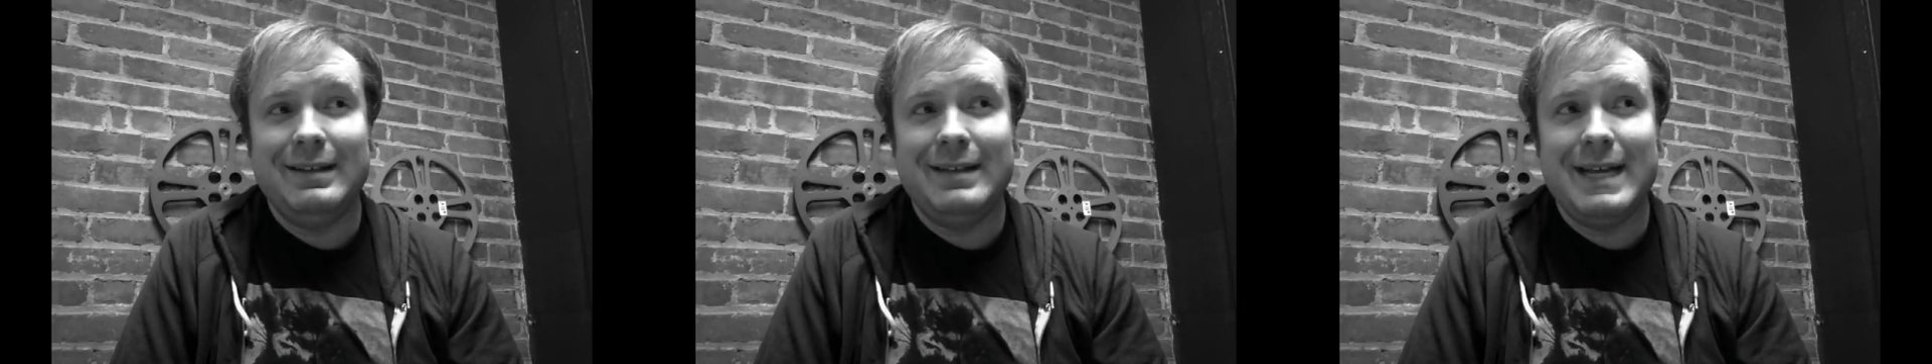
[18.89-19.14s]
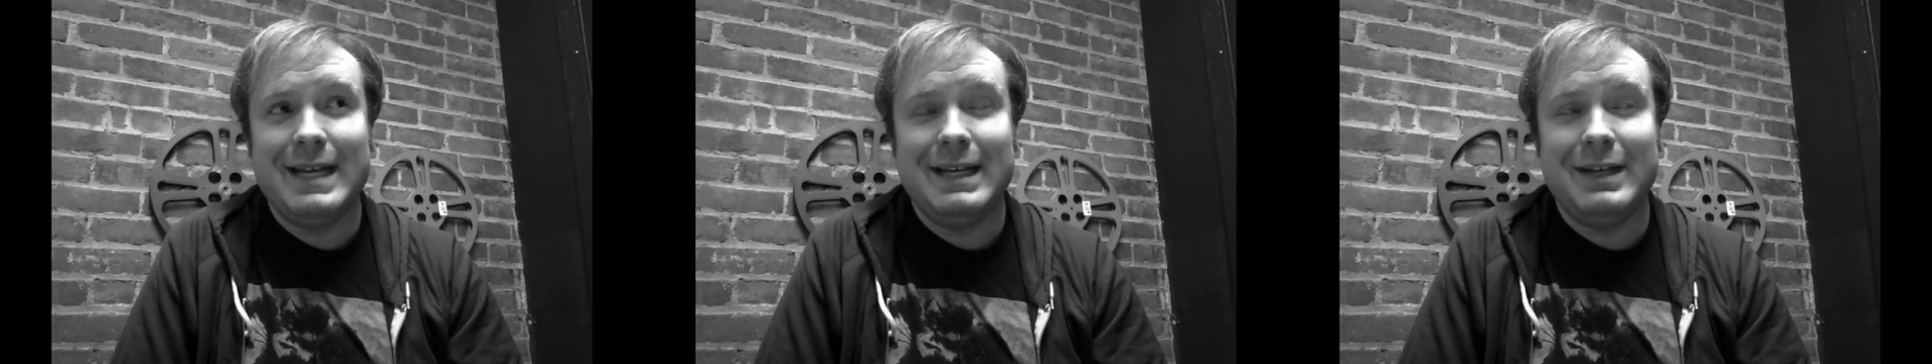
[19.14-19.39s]

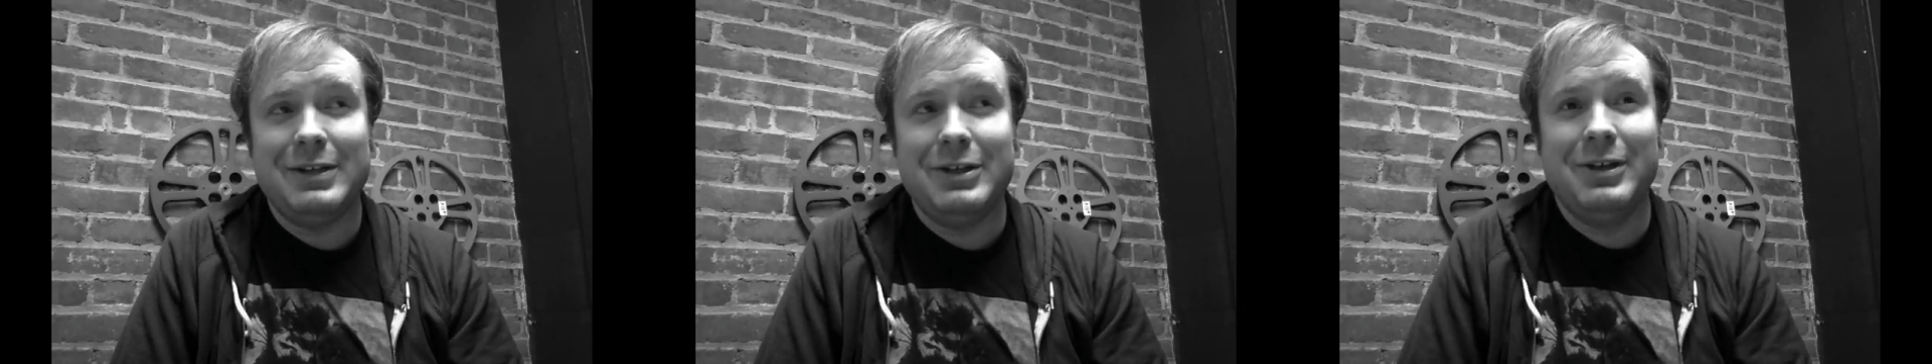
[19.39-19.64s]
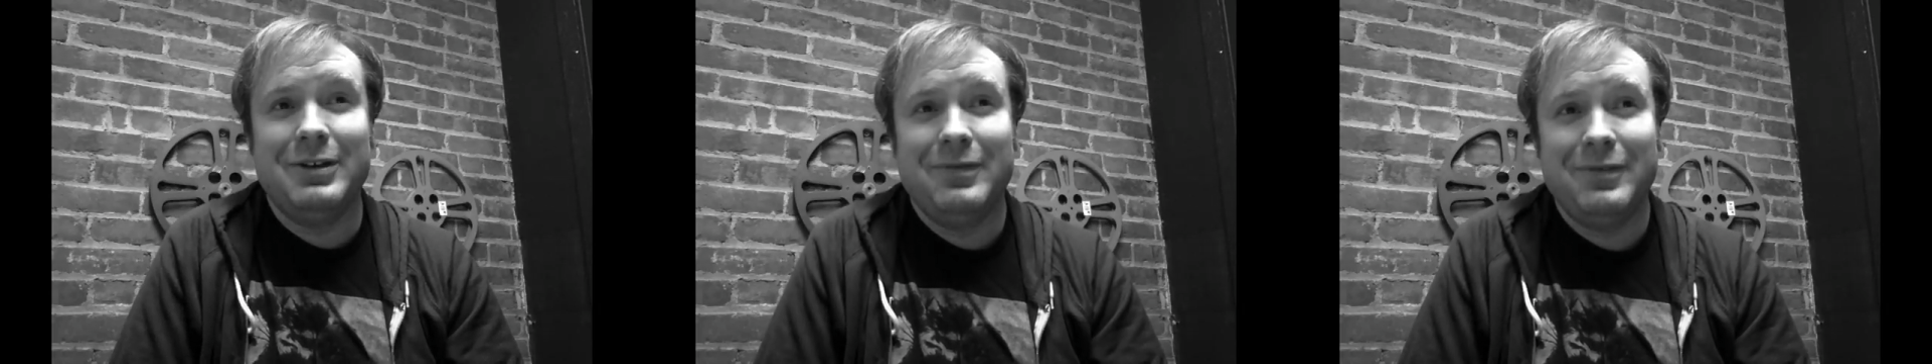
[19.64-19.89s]
taking a
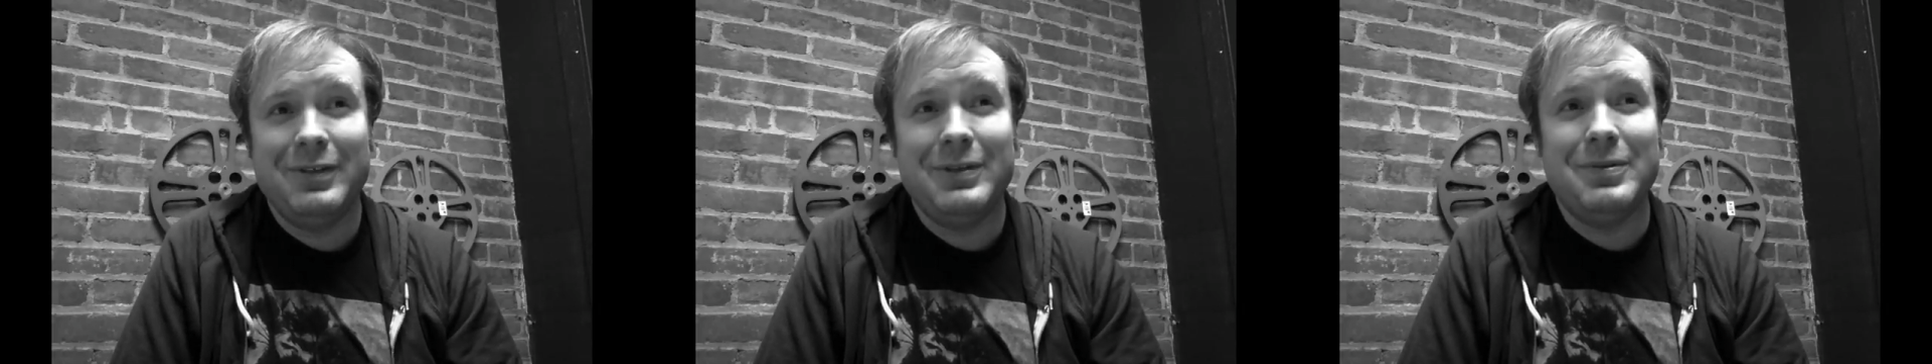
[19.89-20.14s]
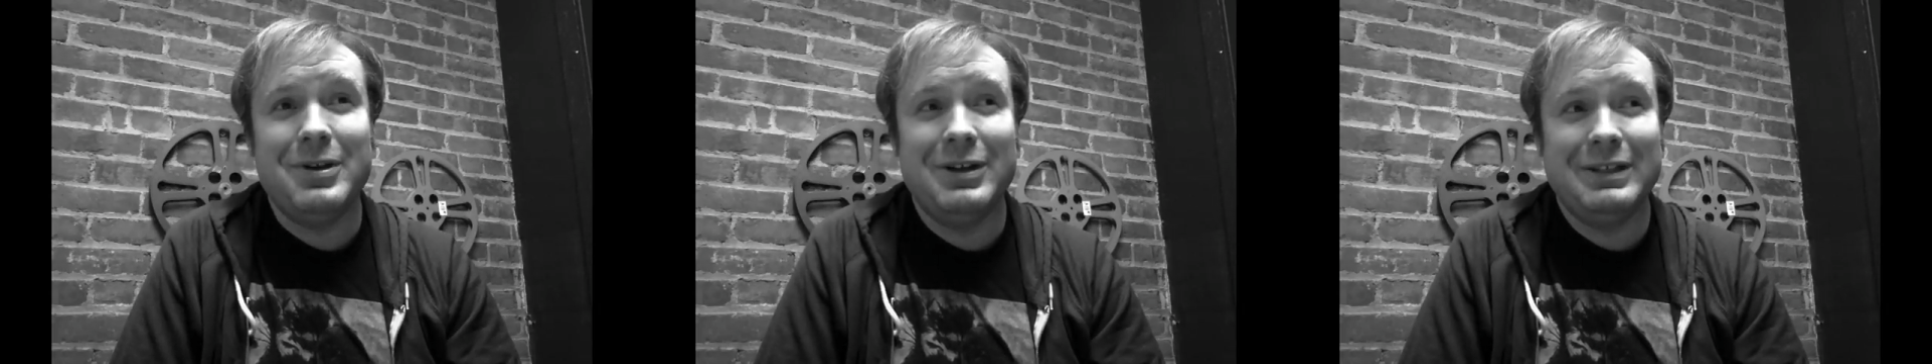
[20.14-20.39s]
turn for
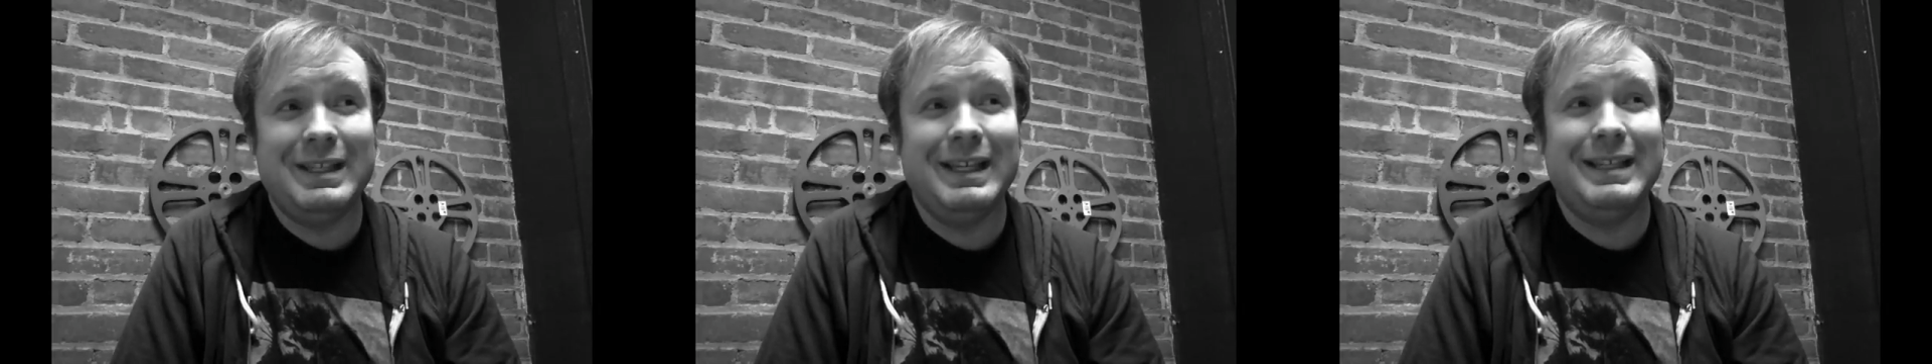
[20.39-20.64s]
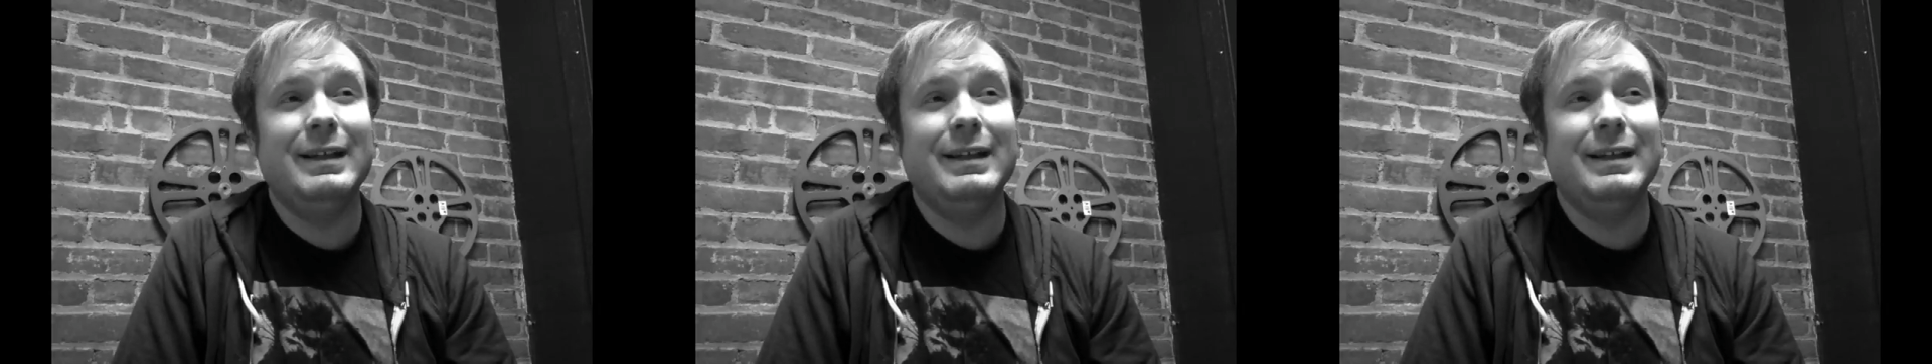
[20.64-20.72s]
the worst.